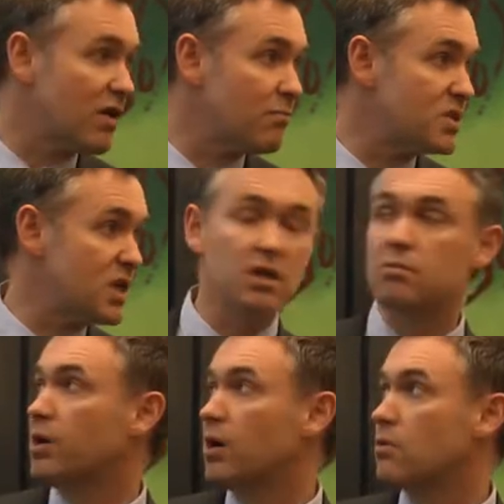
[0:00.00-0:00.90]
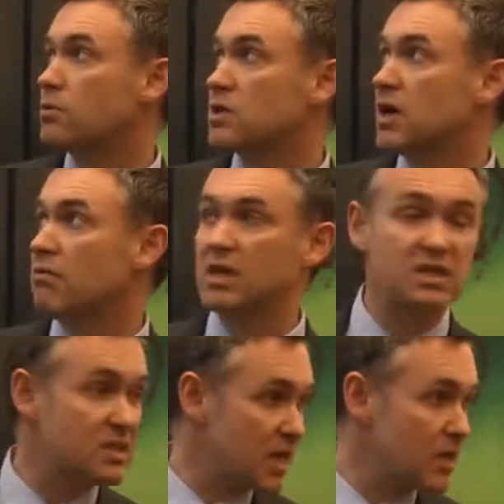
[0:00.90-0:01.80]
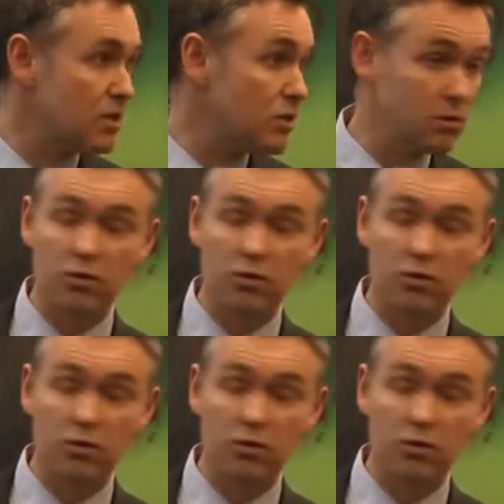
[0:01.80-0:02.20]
of the polls, currently second.